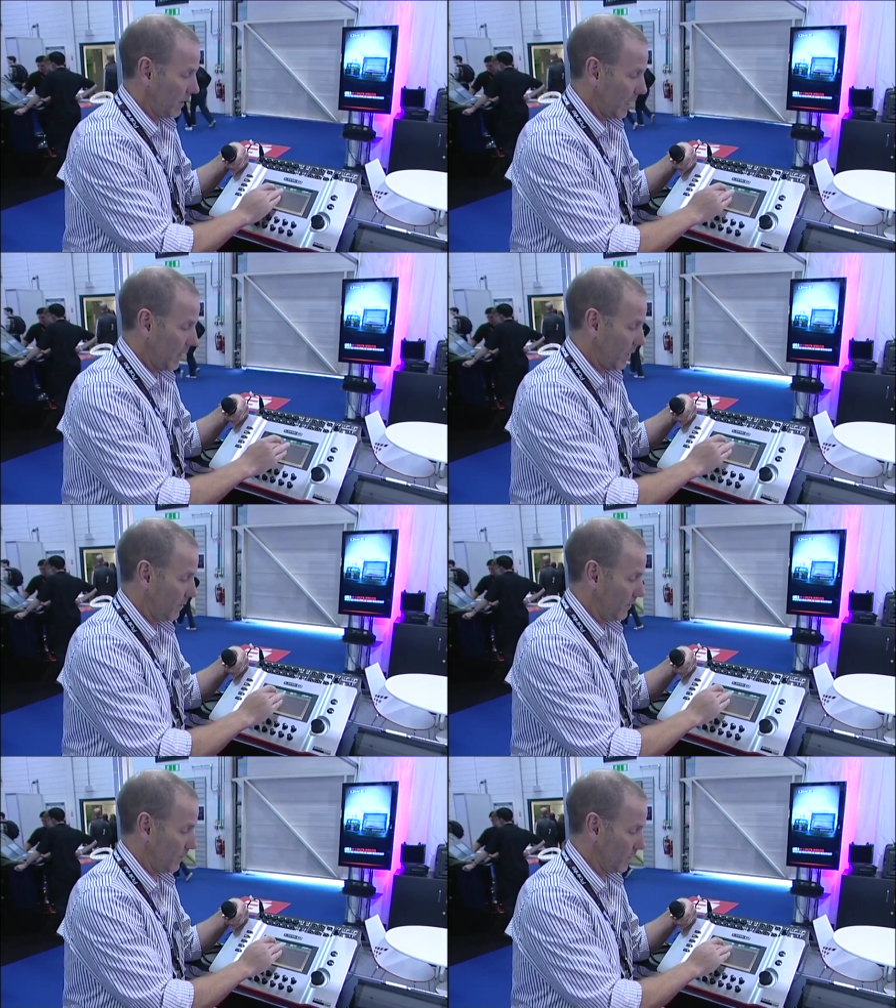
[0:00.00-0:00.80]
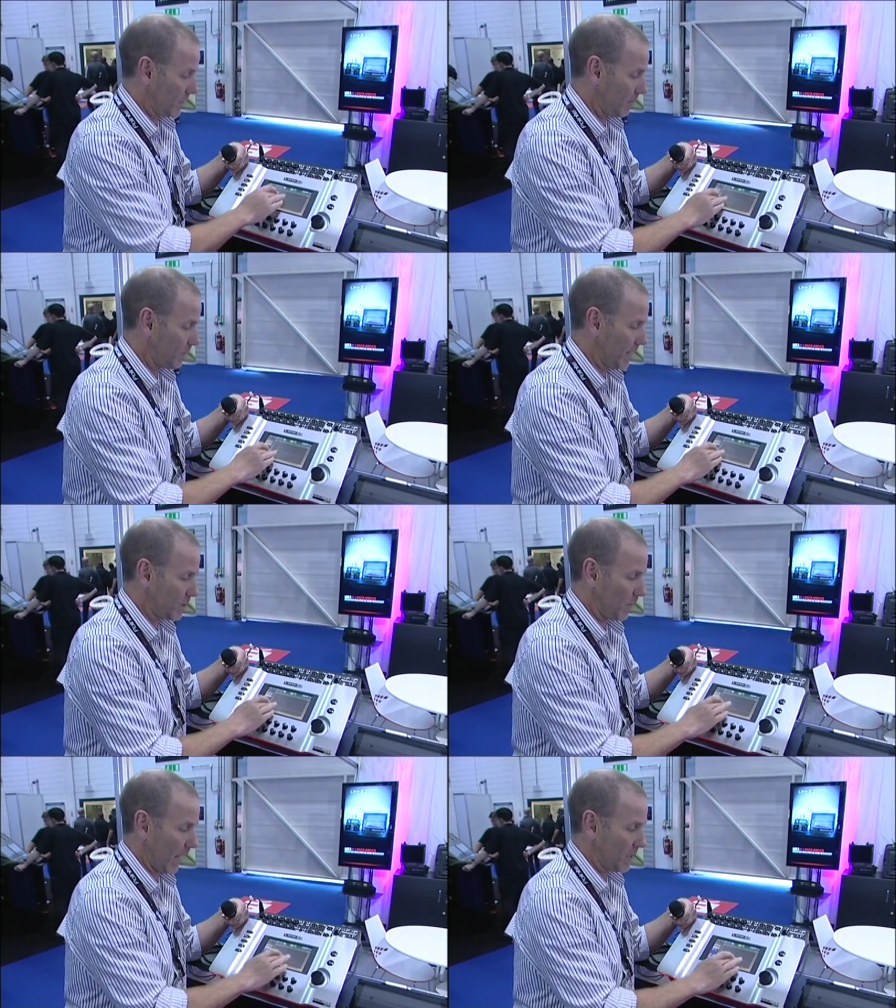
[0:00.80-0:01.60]
um, sub
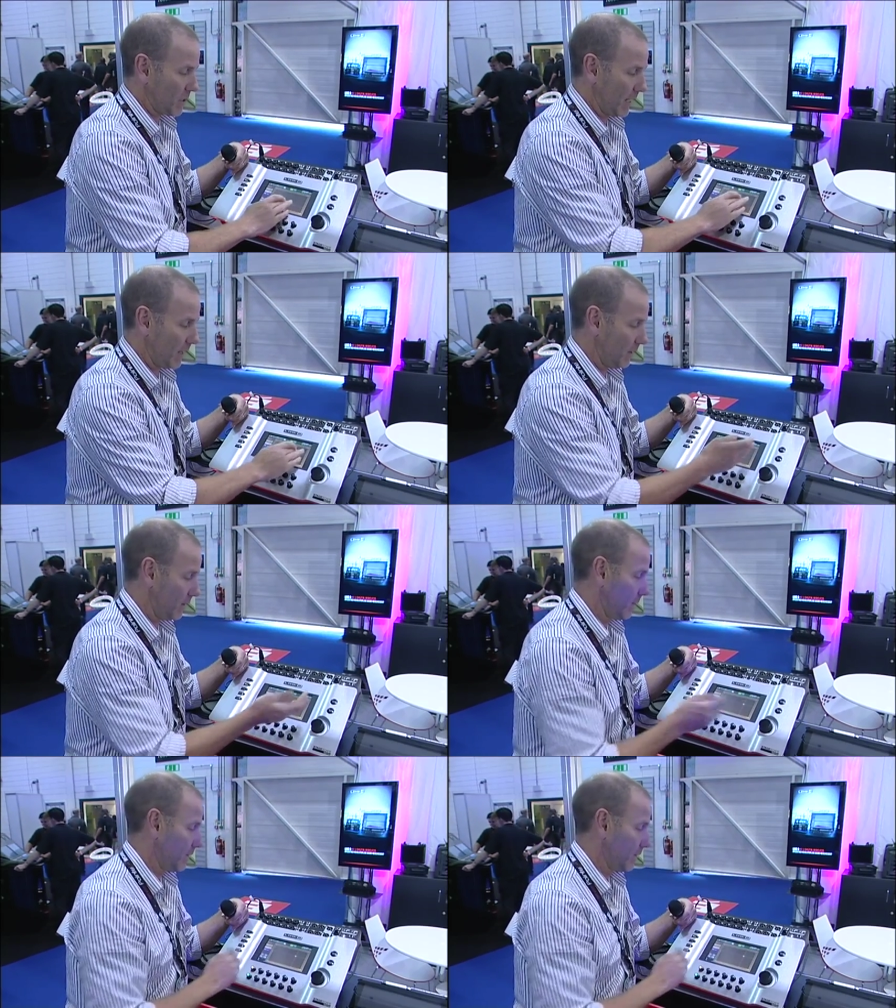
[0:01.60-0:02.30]
bass patch here